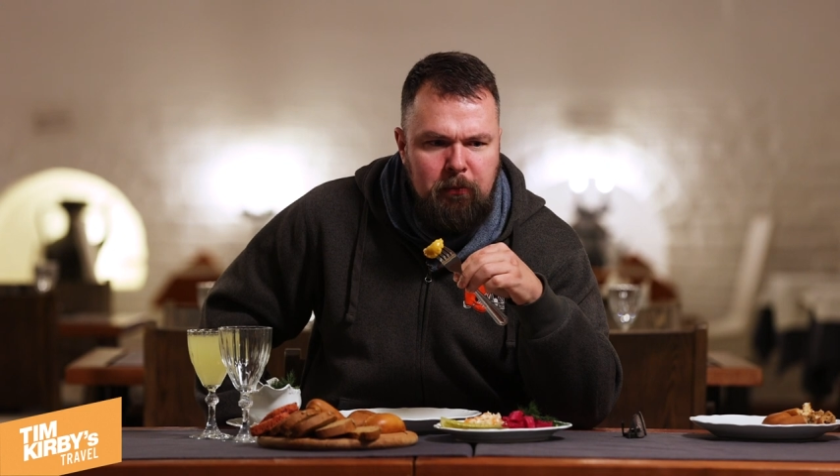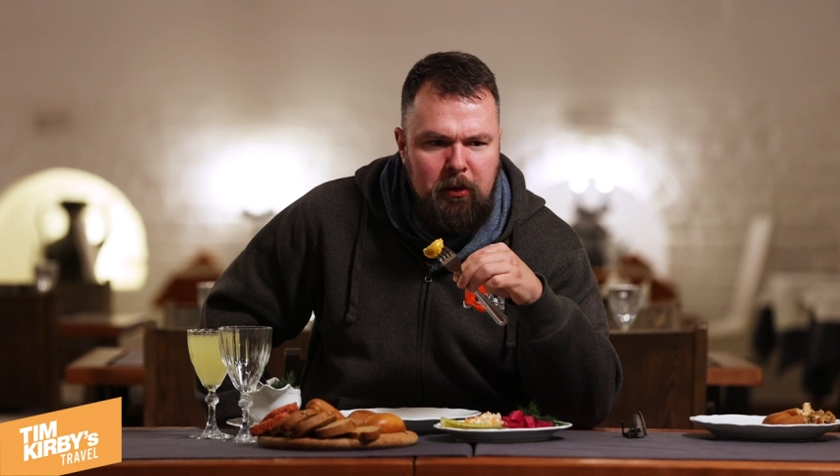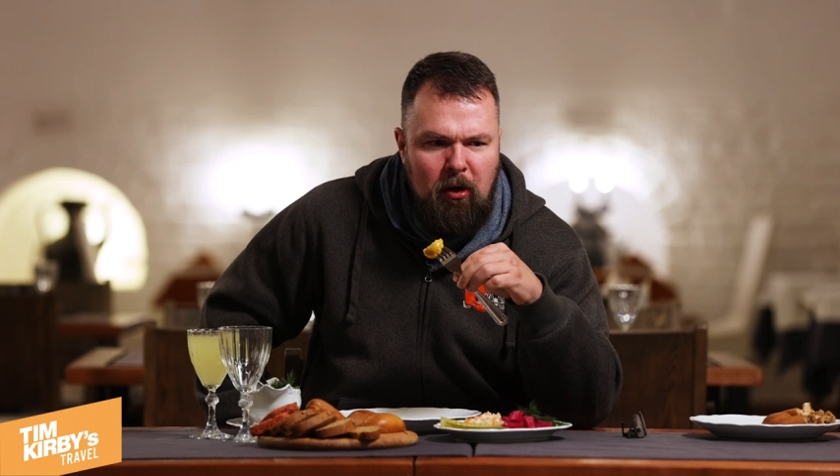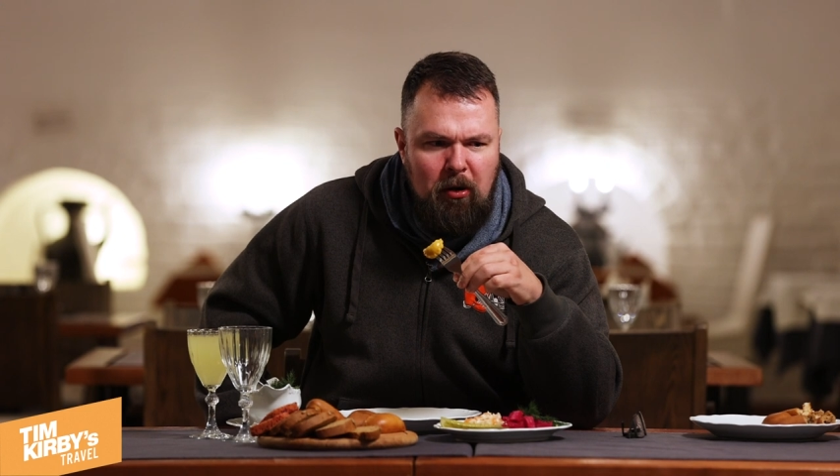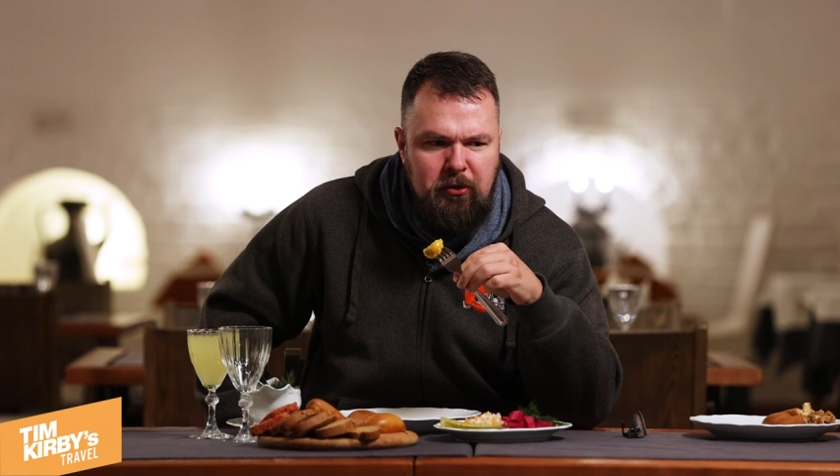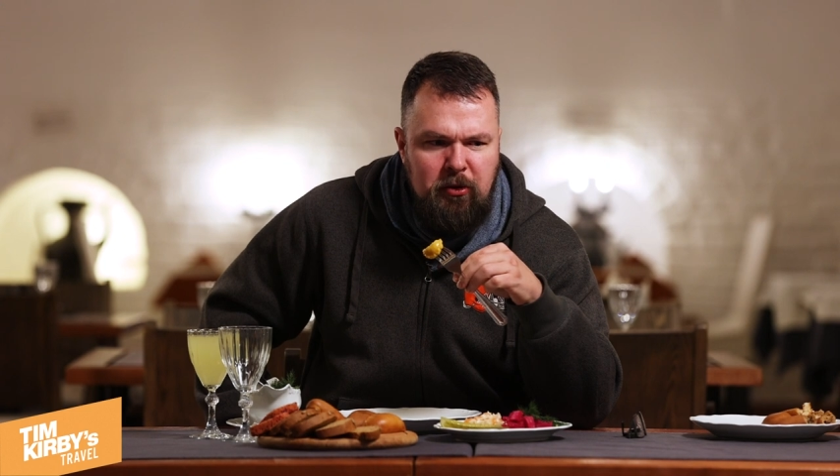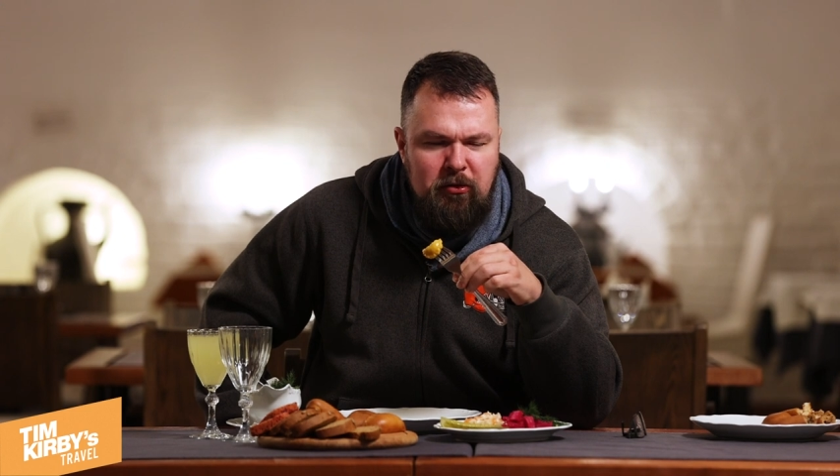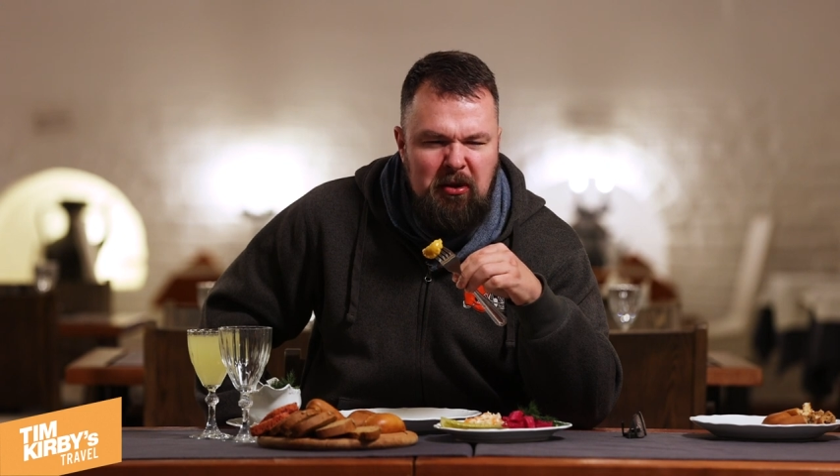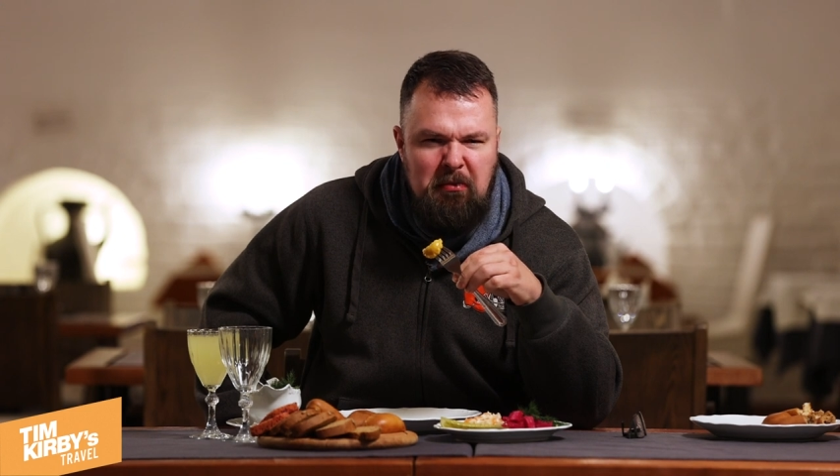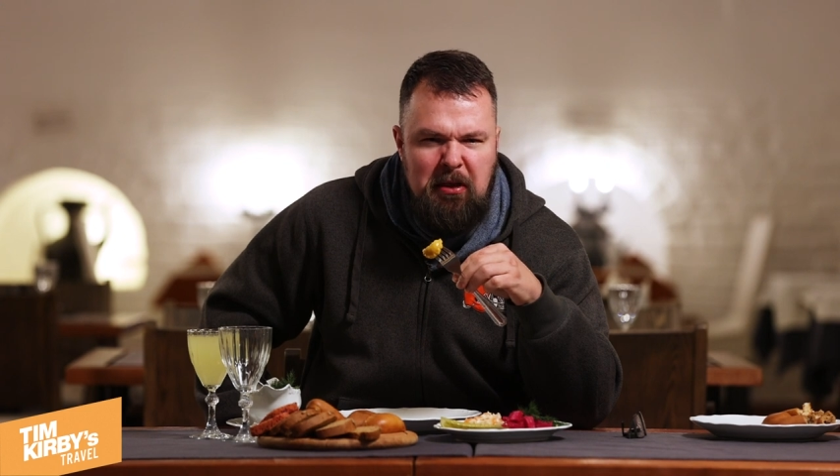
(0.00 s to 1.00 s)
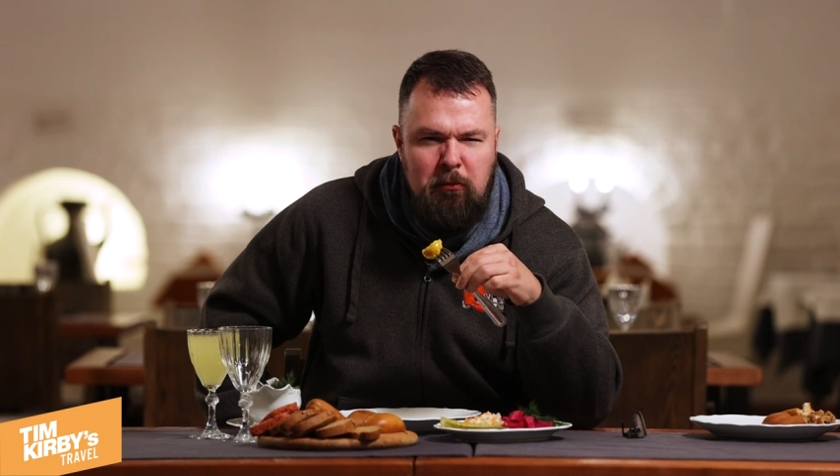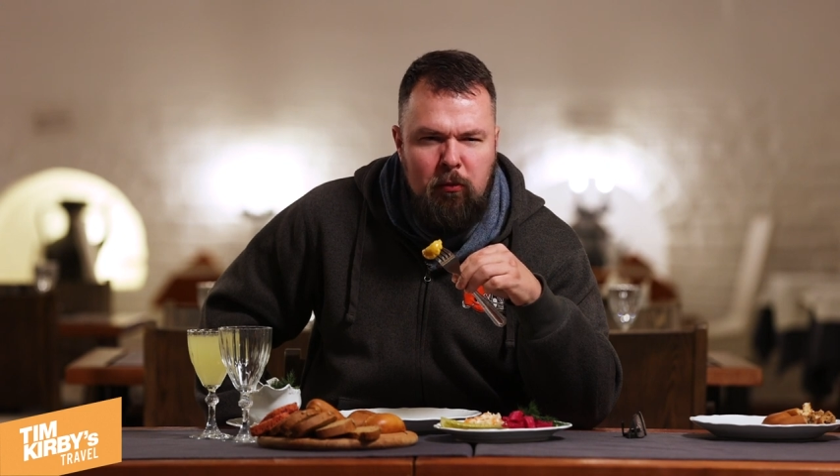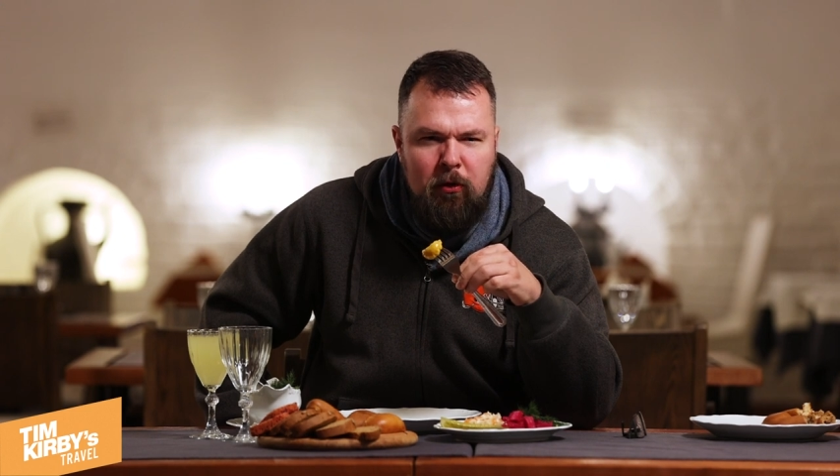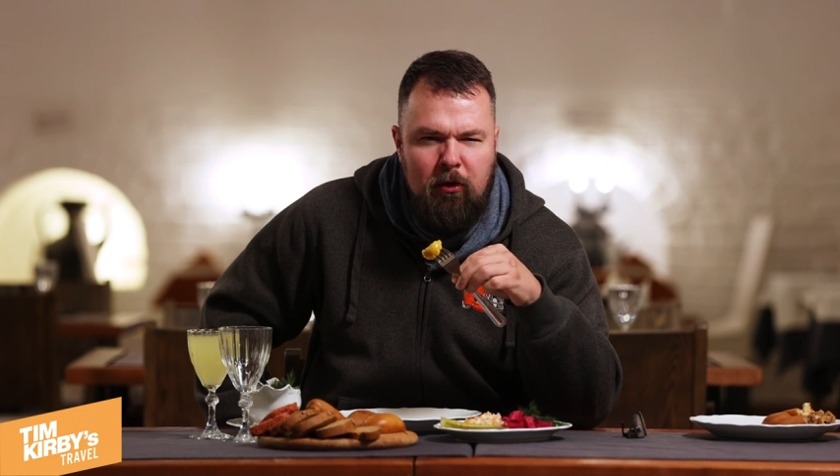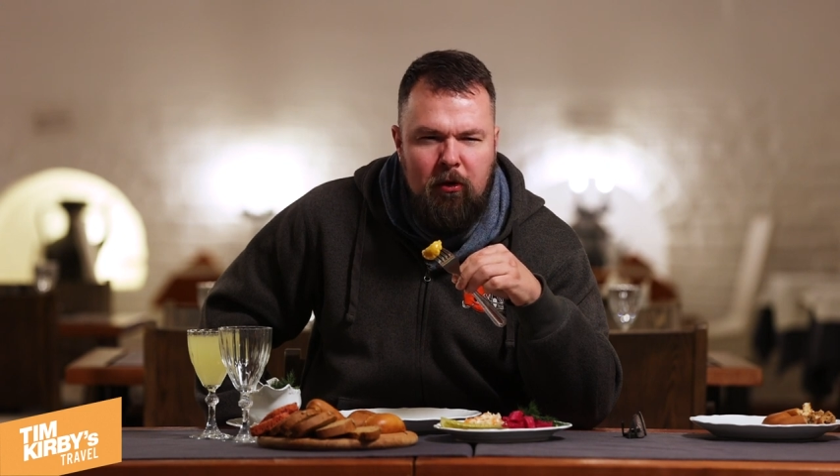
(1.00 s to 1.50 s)
but also something
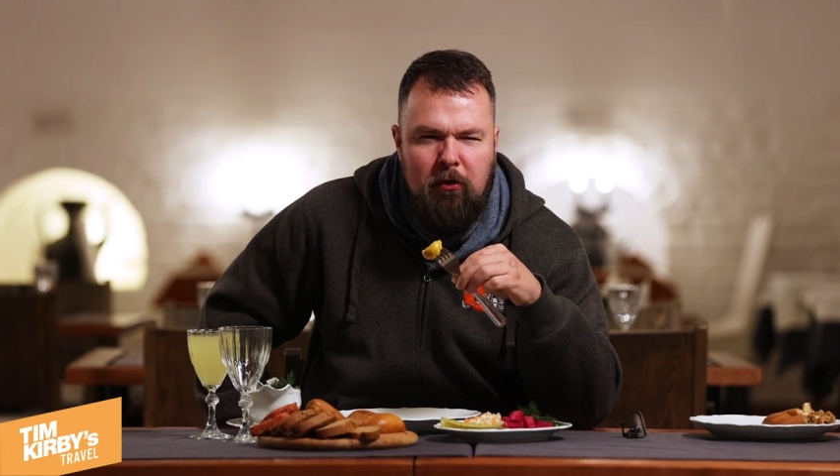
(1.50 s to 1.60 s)
more